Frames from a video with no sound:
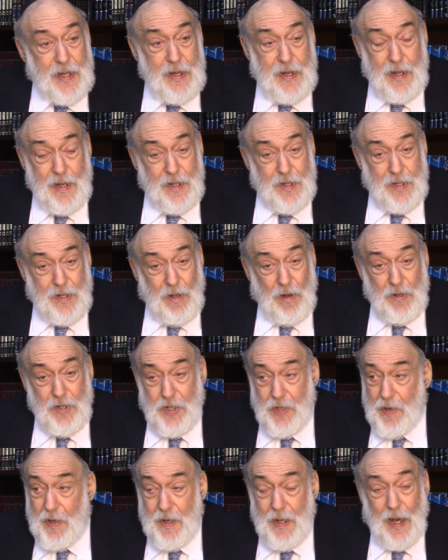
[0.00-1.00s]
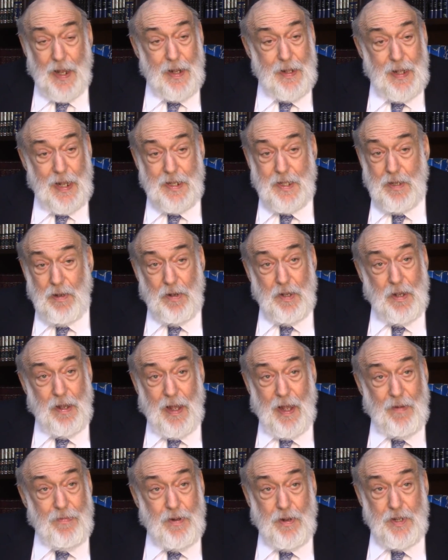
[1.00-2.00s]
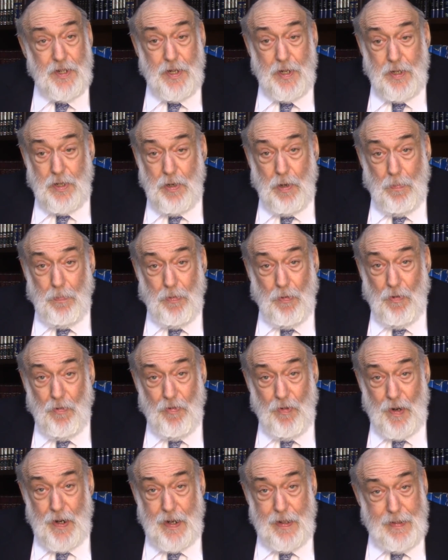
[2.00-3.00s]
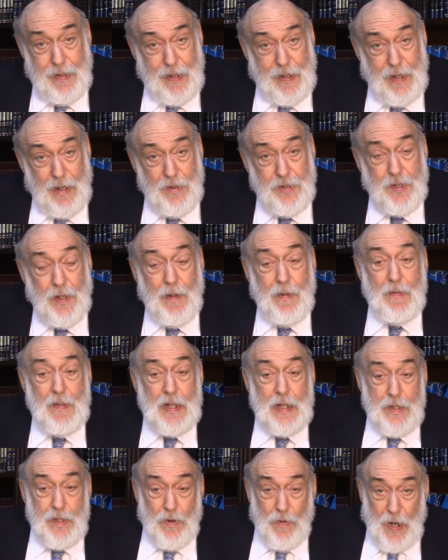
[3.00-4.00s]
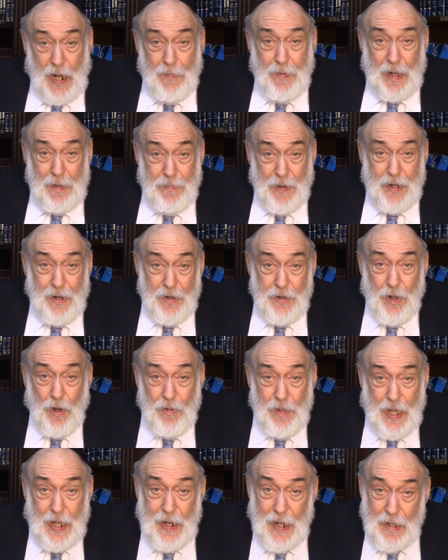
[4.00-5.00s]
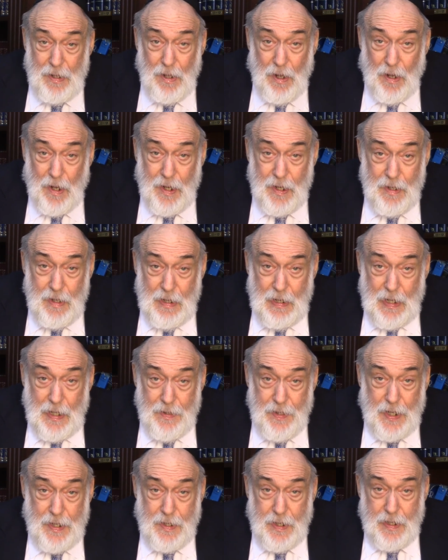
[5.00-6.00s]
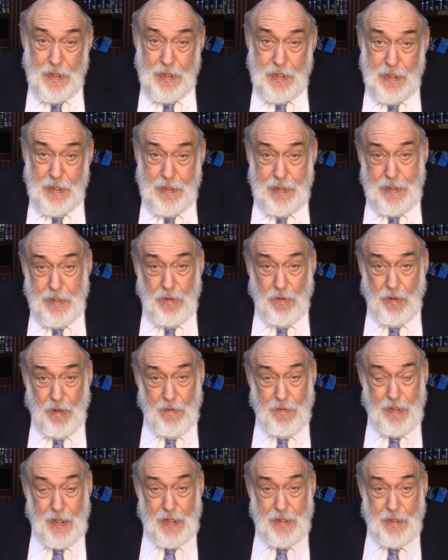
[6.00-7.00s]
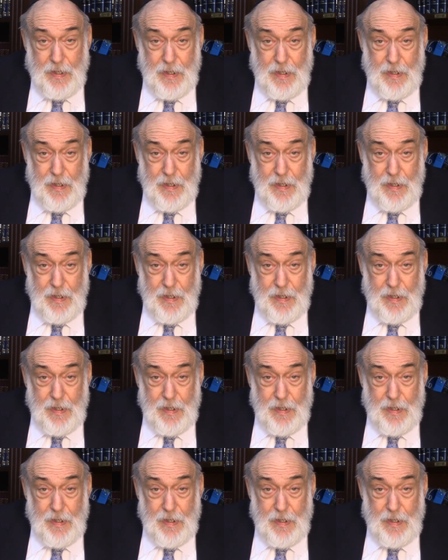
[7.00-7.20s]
and it's kosher or not, and that's all you have because you're too poor for anything else, the rabbi better know that halacha, that in order that